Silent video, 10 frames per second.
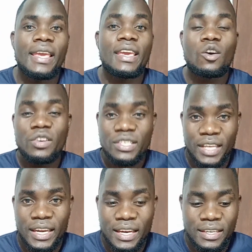he
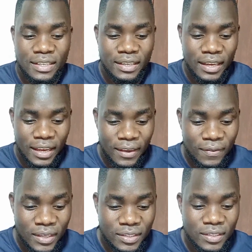coincided
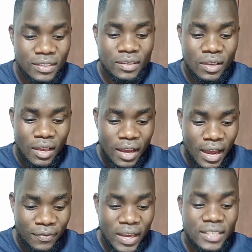this
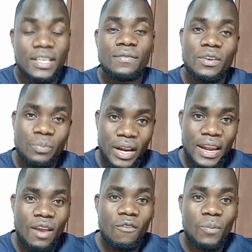Thanksgiving prayer
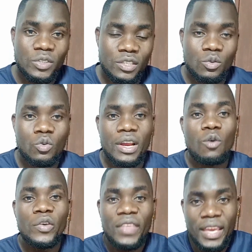day of Moses Kuria
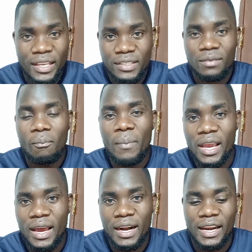with his
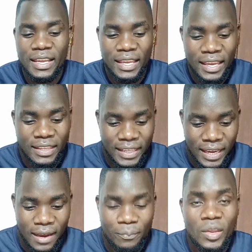mega rally in
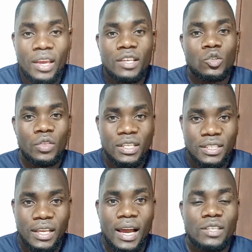Thika. So
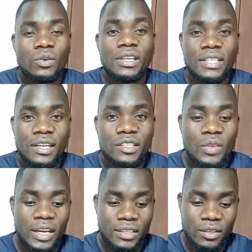this actually tells you
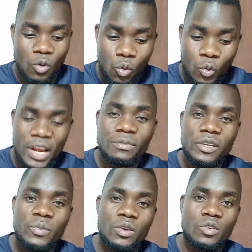that William
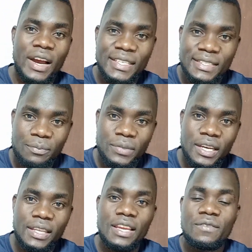Ruto
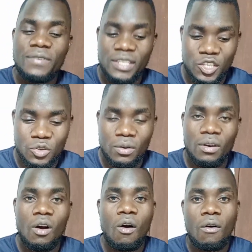accepted the invitation
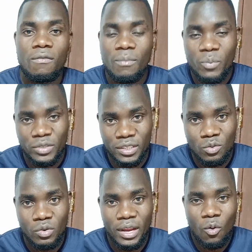of Moses
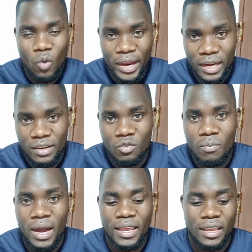Kuria while in
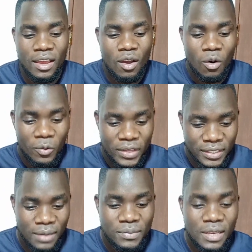Dubai on the
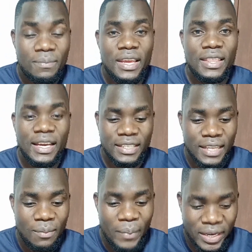same day that
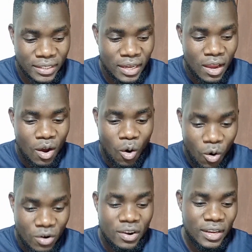they met
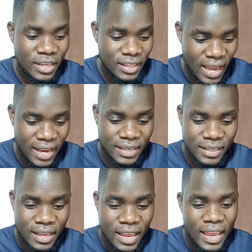on 3rd.
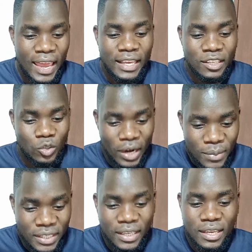So let
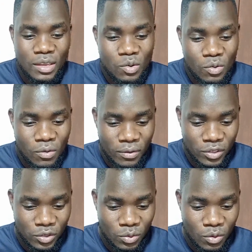me take you
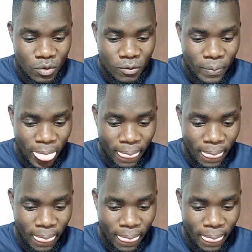to